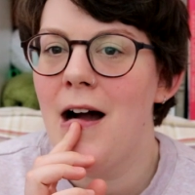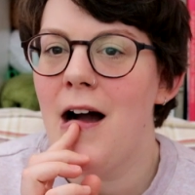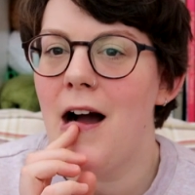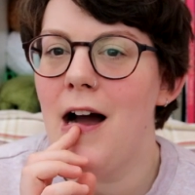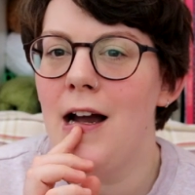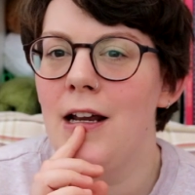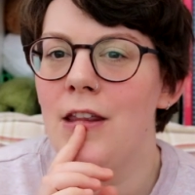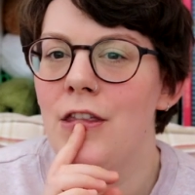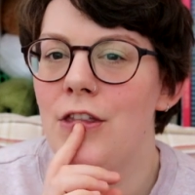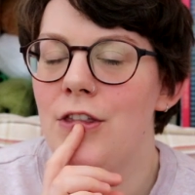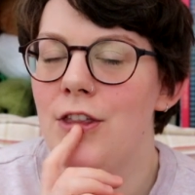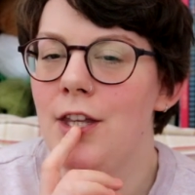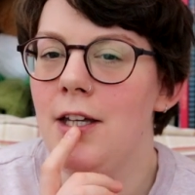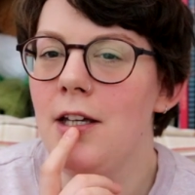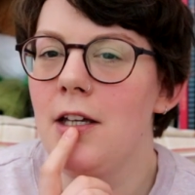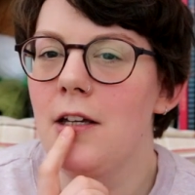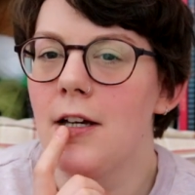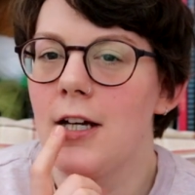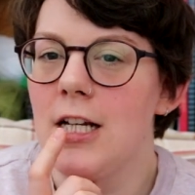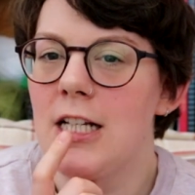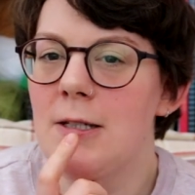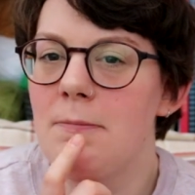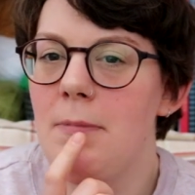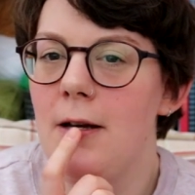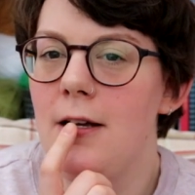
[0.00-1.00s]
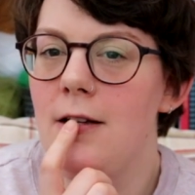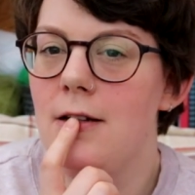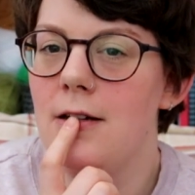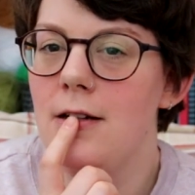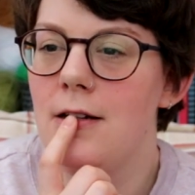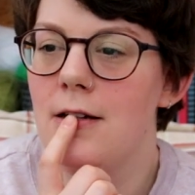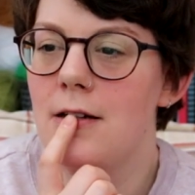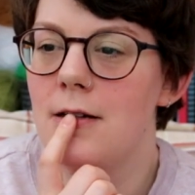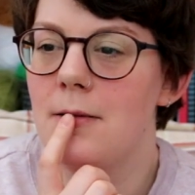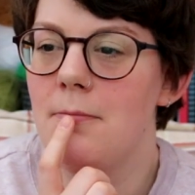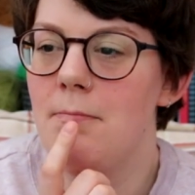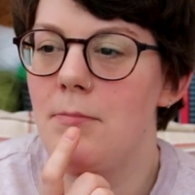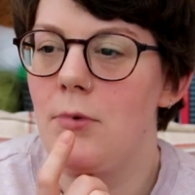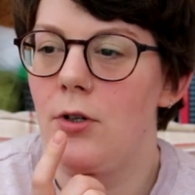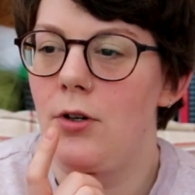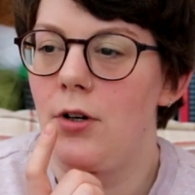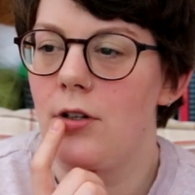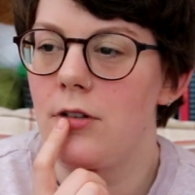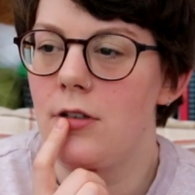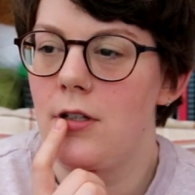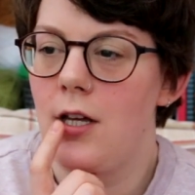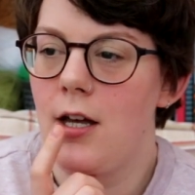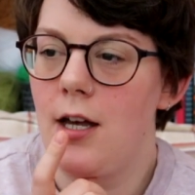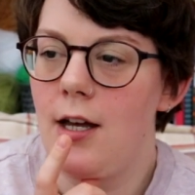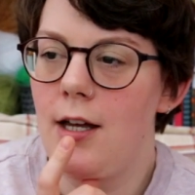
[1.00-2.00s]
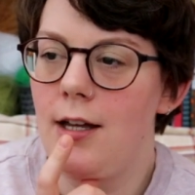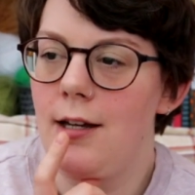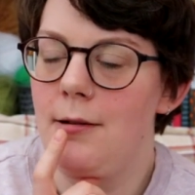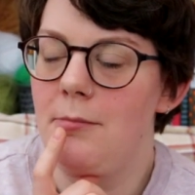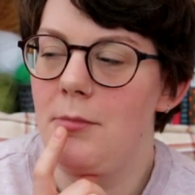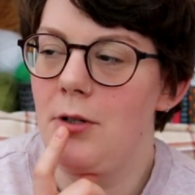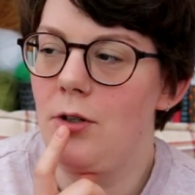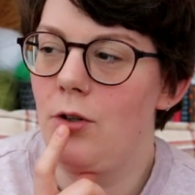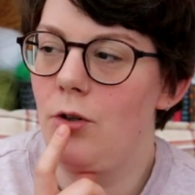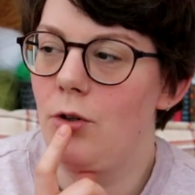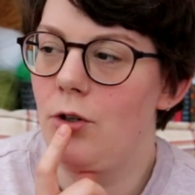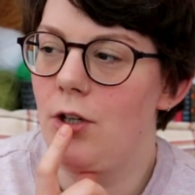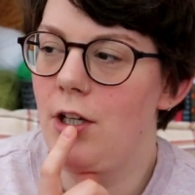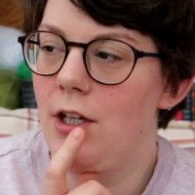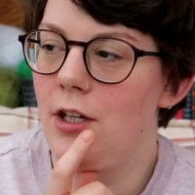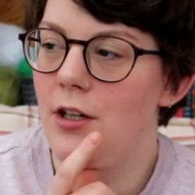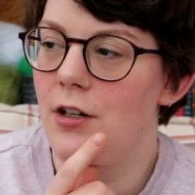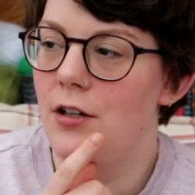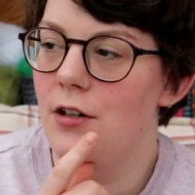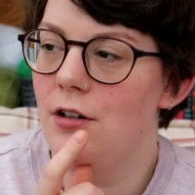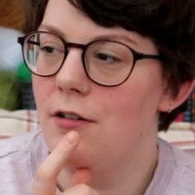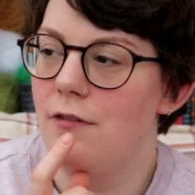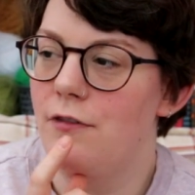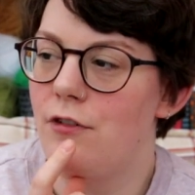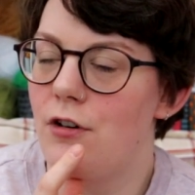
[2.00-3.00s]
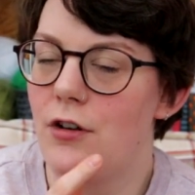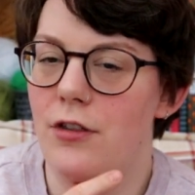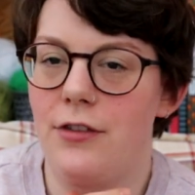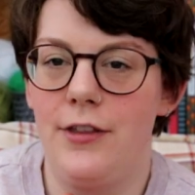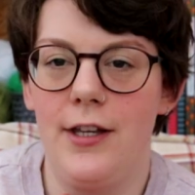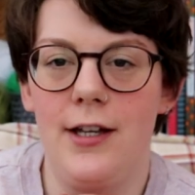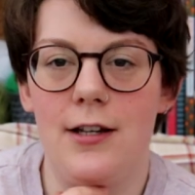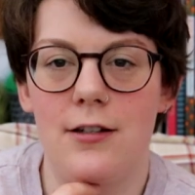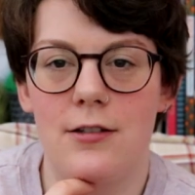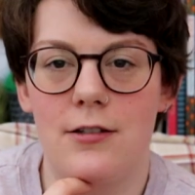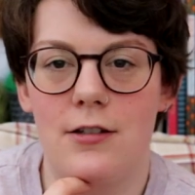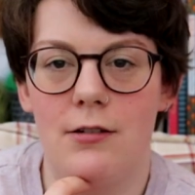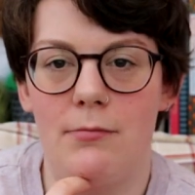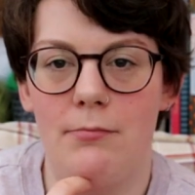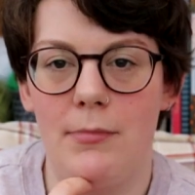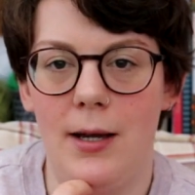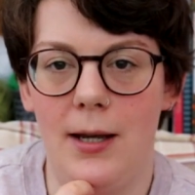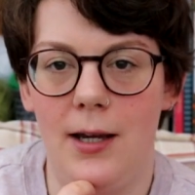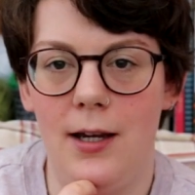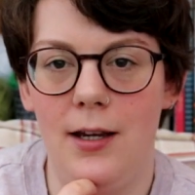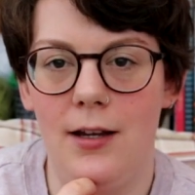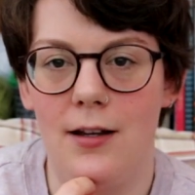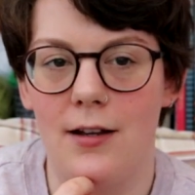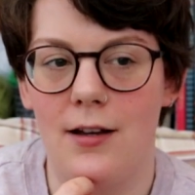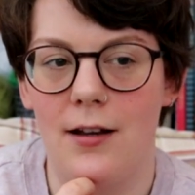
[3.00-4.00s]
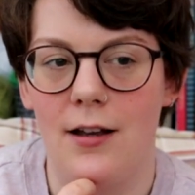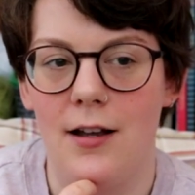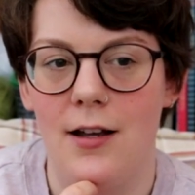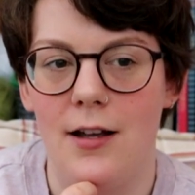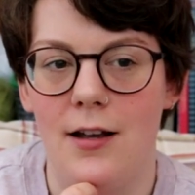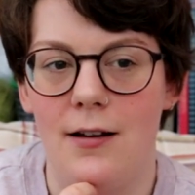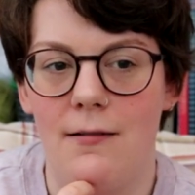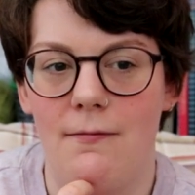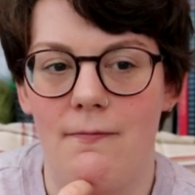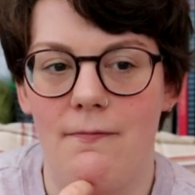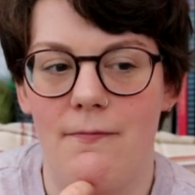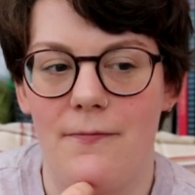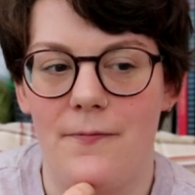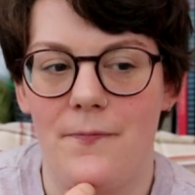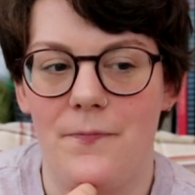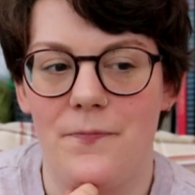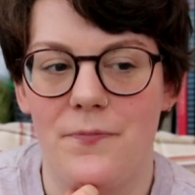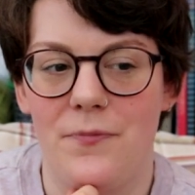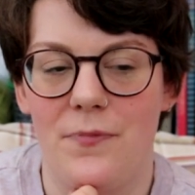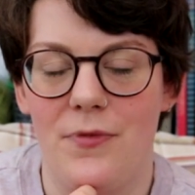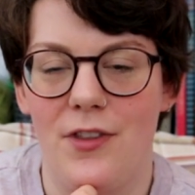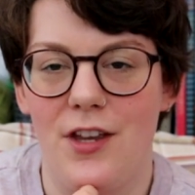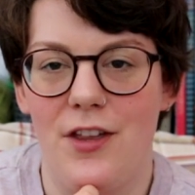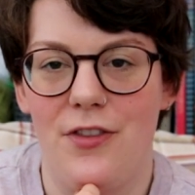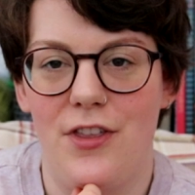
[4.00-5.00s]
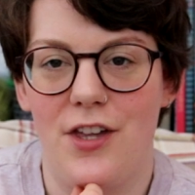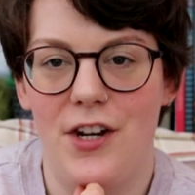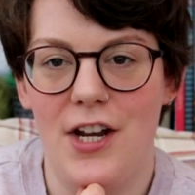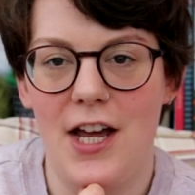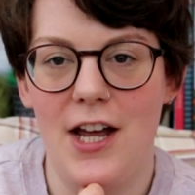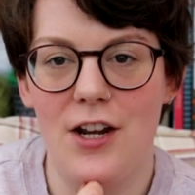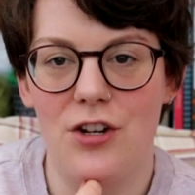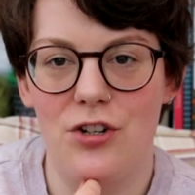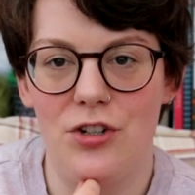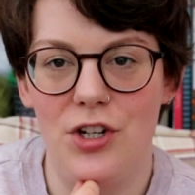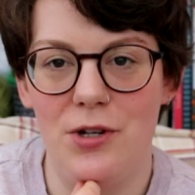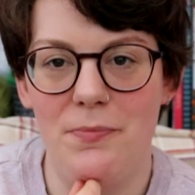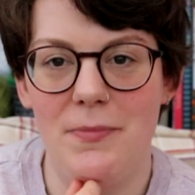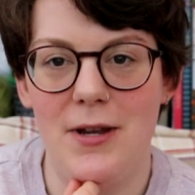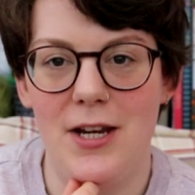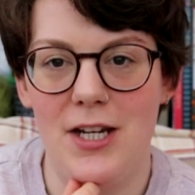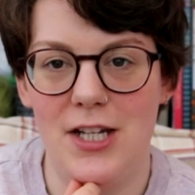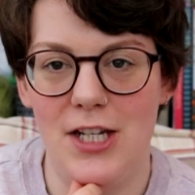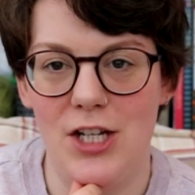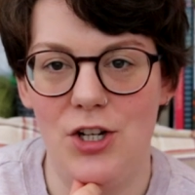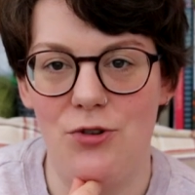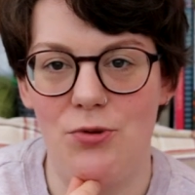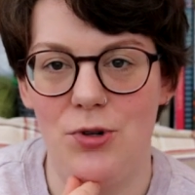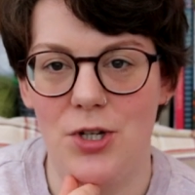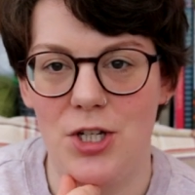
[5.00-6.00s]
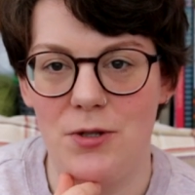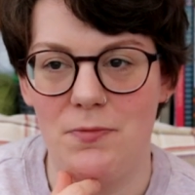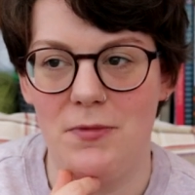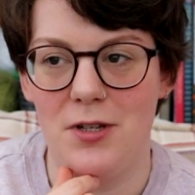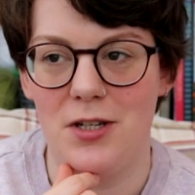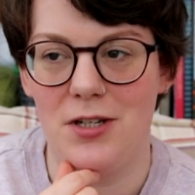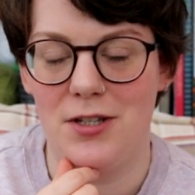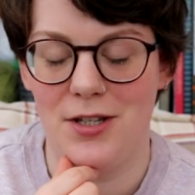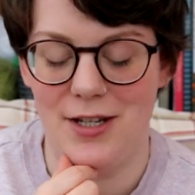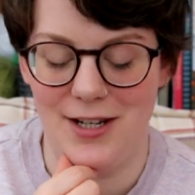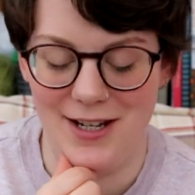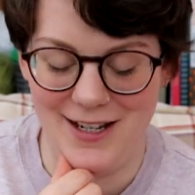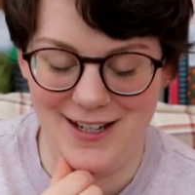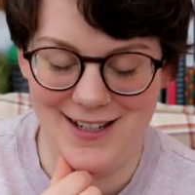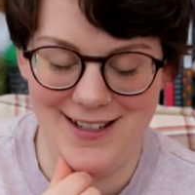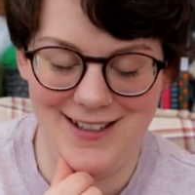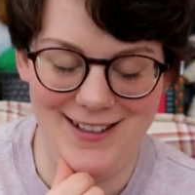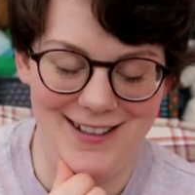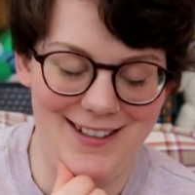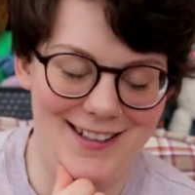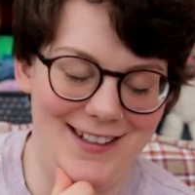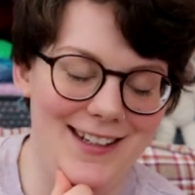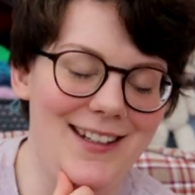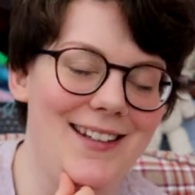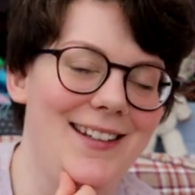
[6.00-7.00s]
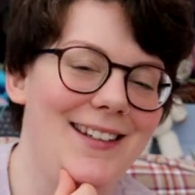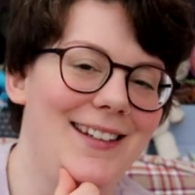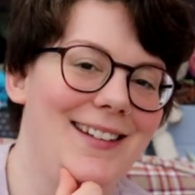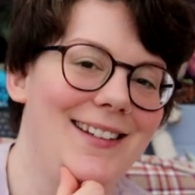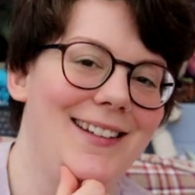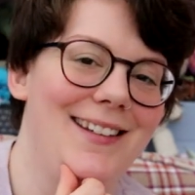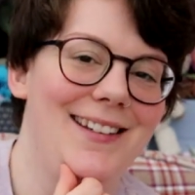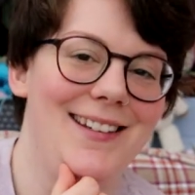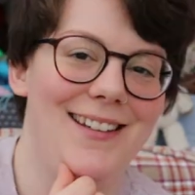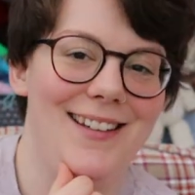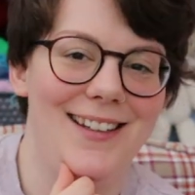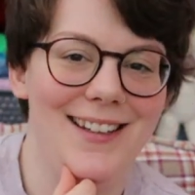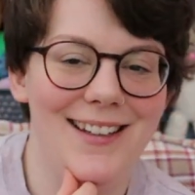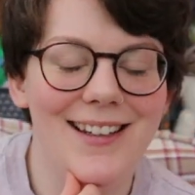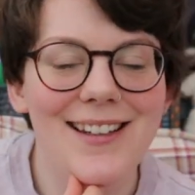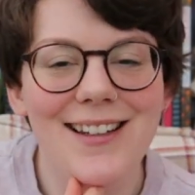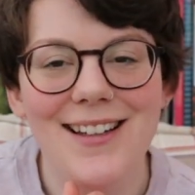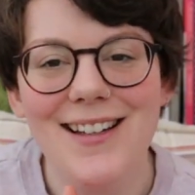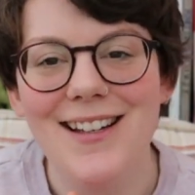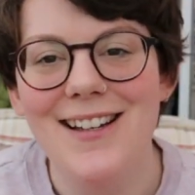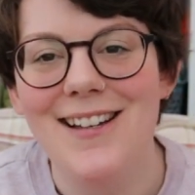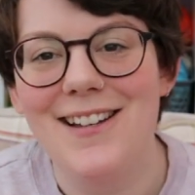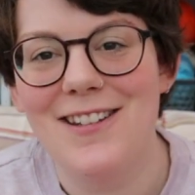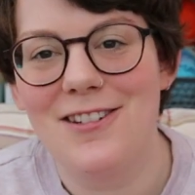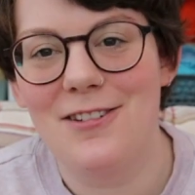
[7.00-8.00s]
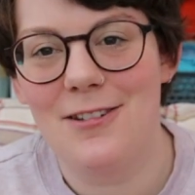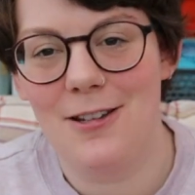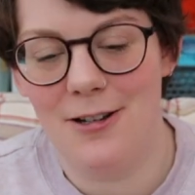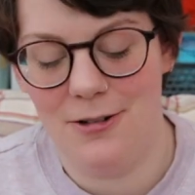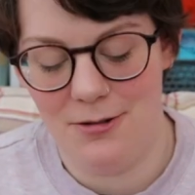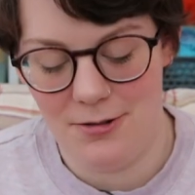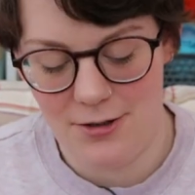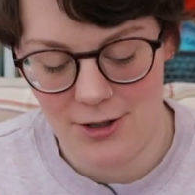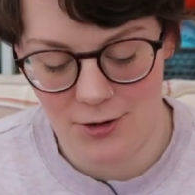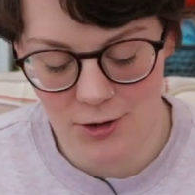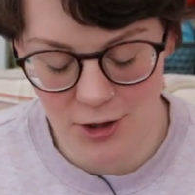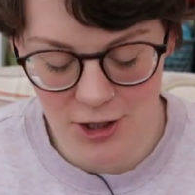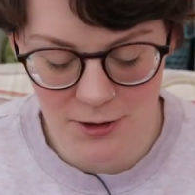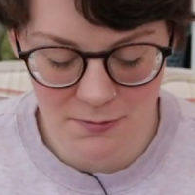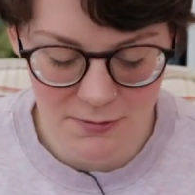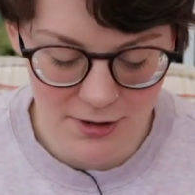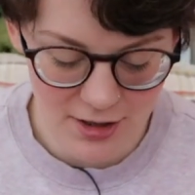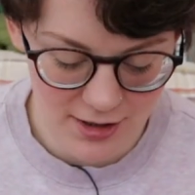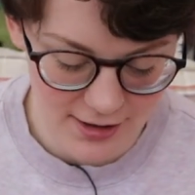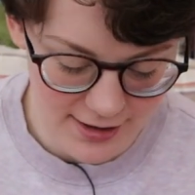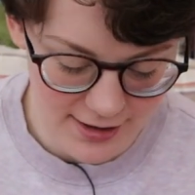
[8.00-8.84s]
I think I spend more time looking for things to make than actually making Christmas things. So, Christmas